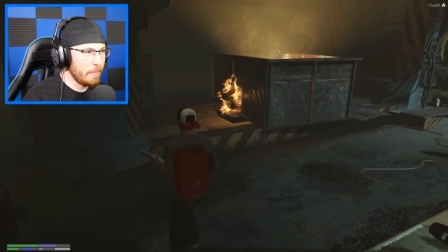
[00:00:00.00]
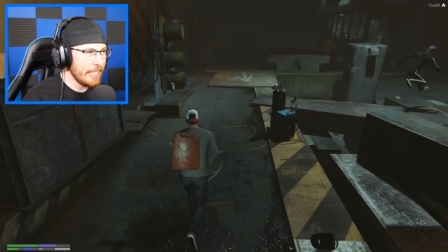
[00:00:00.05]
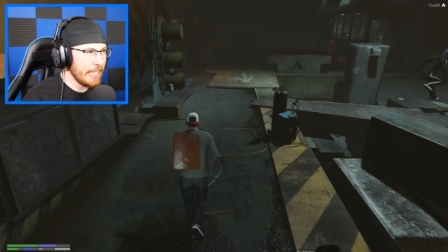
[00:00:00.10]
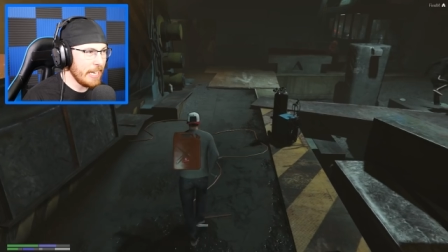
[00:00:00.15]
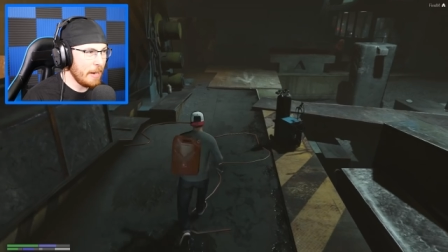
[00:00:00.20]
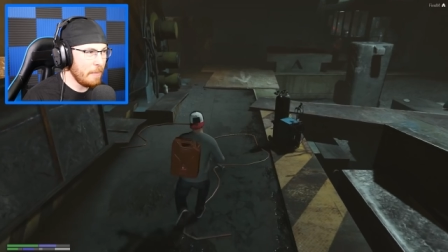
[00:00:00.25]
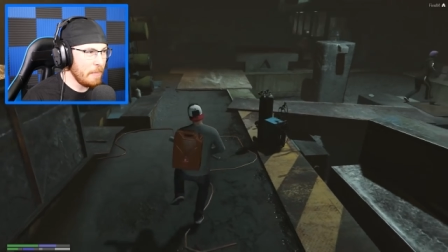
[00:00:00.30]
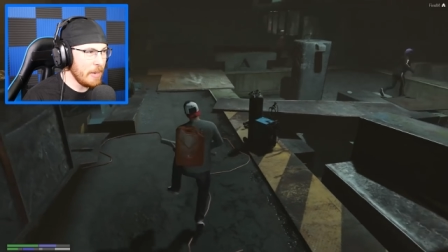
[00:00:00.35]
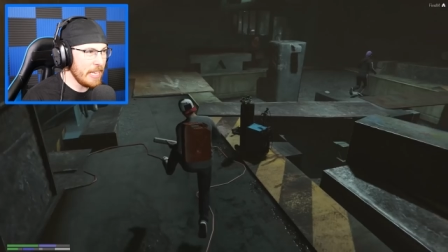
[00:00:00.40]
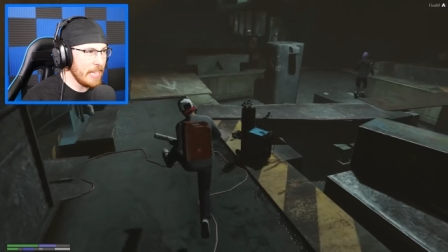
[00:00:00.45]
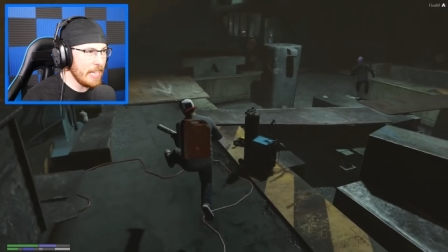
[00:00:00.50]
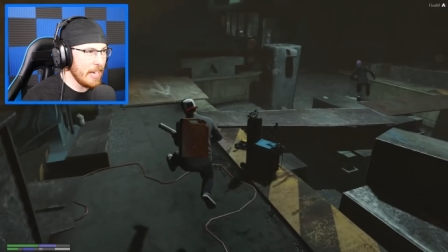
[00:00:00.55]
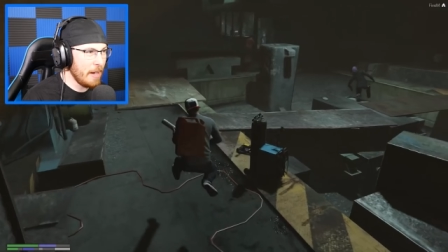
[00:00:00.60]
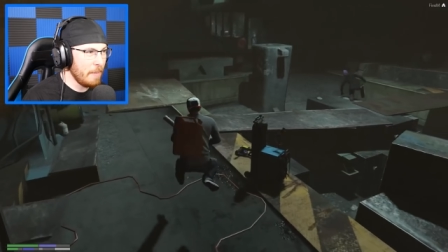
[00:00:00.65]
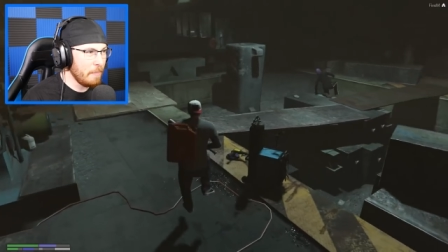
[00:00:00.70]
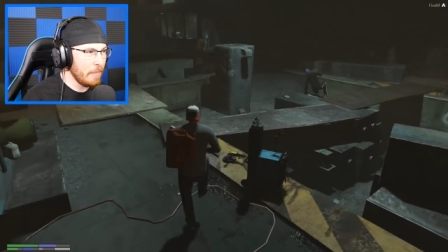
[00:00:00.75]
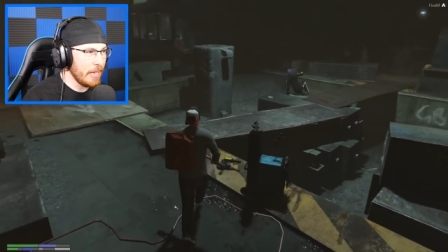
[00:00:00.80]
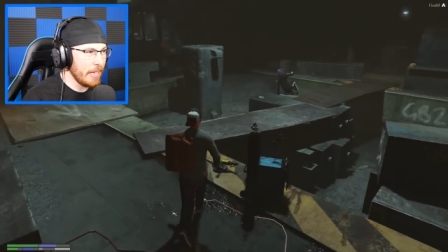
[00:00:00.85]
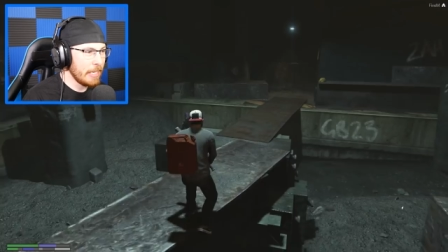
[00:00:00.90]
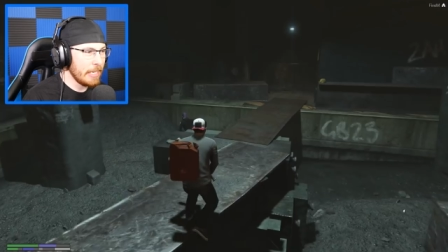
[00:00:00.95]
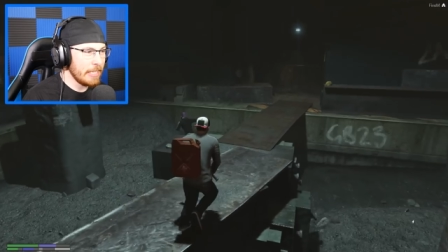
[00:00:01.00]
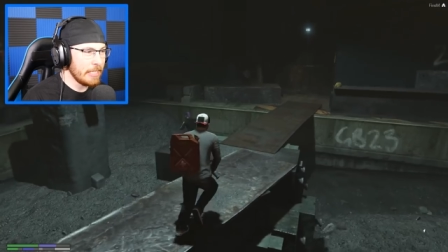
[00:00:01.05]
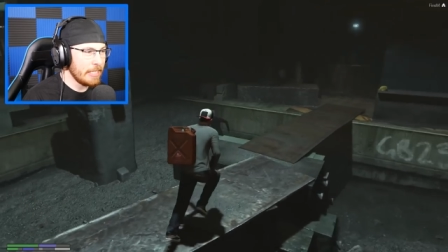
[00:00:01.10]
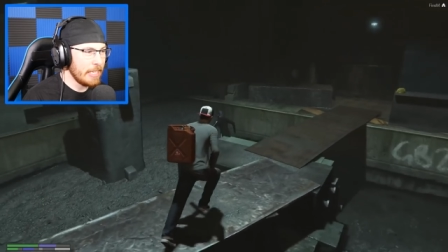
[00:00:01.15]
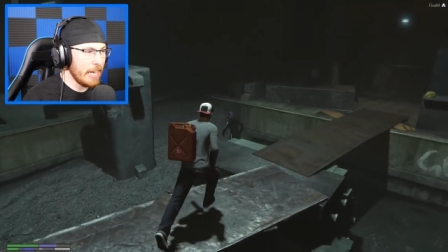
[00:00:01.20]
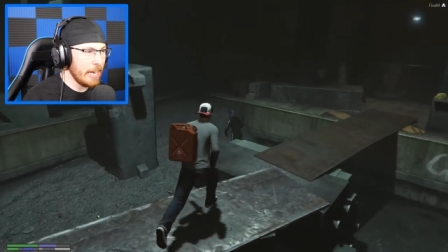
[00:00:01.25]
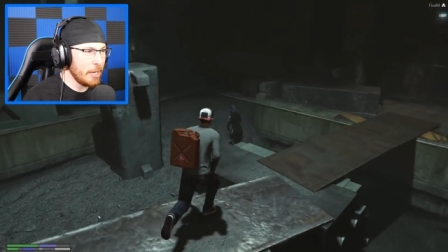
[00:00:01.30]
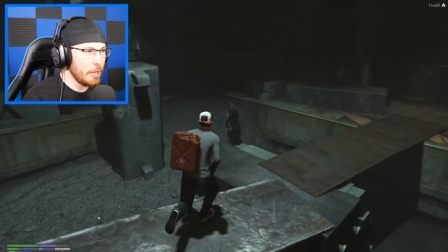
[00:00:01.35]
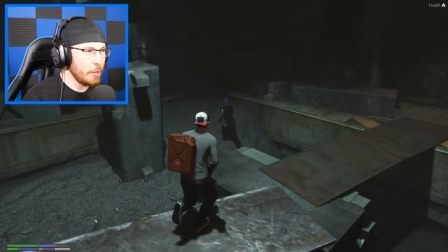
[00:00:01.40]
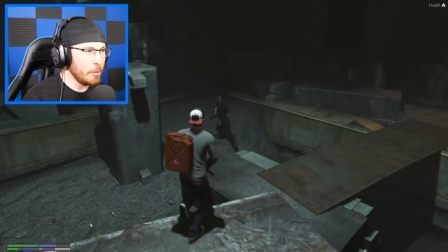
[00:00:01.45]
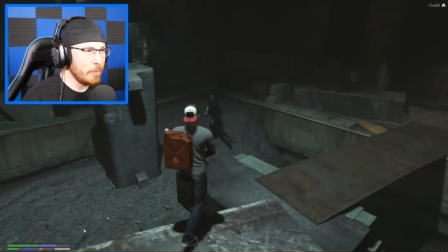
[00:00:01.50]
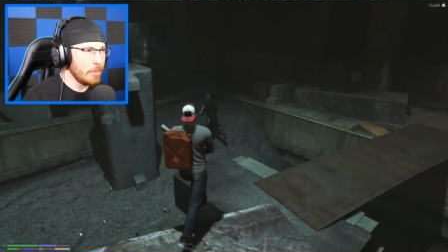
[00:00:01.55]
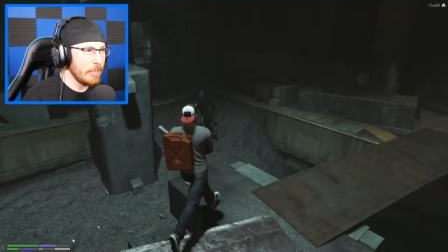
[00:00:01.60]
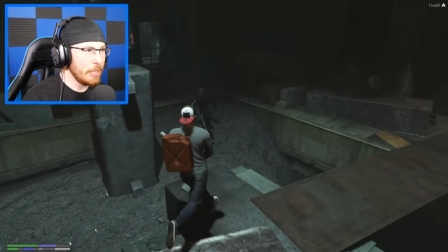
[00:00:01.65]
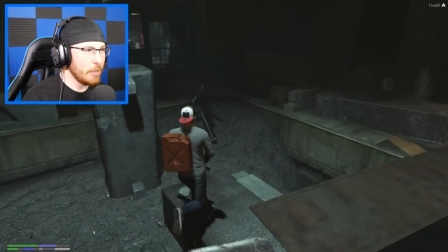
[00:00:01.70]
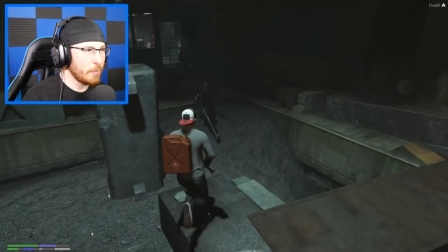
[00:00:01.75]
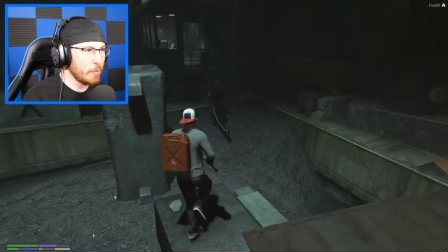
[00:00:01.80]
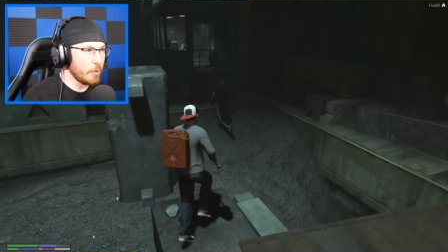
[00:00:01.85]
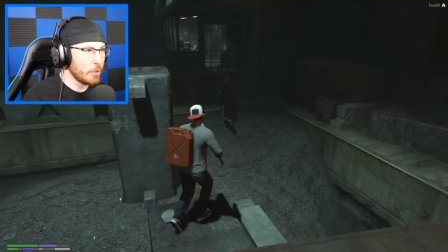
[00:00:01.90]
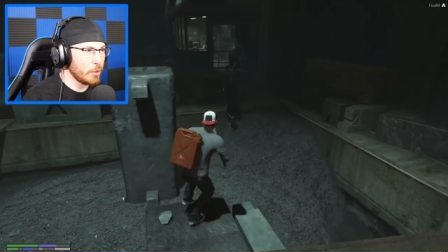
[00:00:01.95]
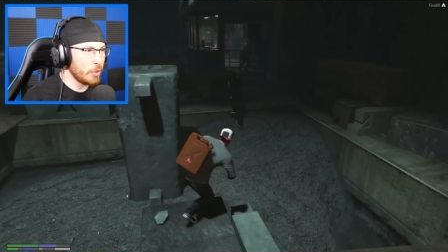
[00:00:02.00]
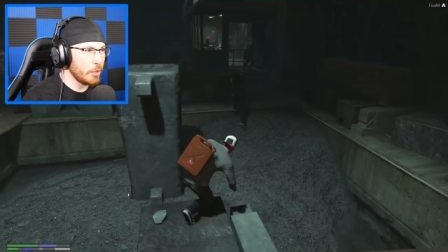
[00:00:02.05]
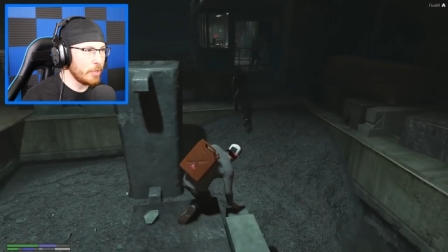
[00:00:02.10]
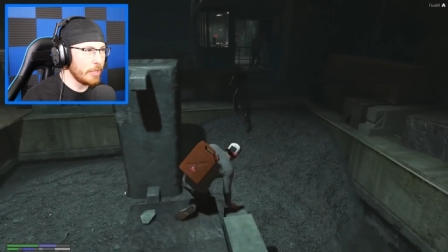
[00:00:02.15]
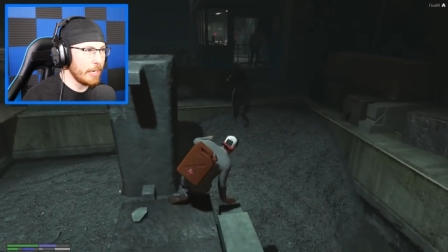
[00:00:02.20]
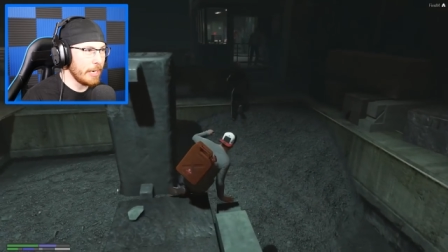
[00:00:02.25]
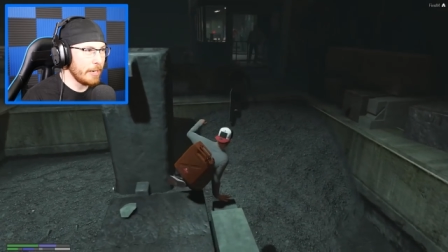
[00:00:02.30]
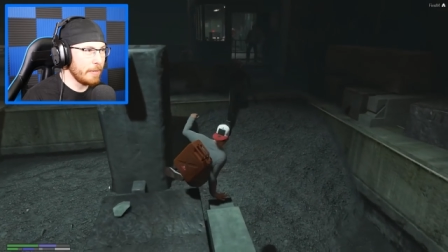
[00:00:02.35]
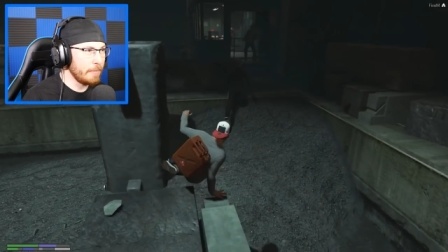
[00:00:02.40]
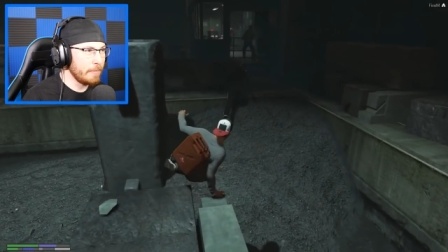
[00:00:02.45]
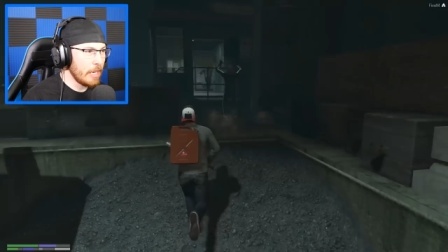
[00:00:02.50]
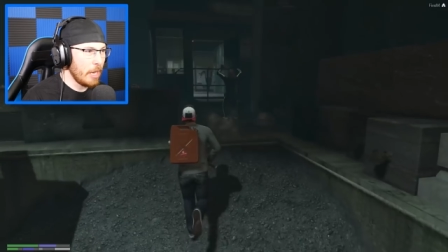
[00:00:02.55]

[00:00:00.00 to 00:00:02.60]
Yummy, dead. yummy. He's dead, dudes. He's for sure dead.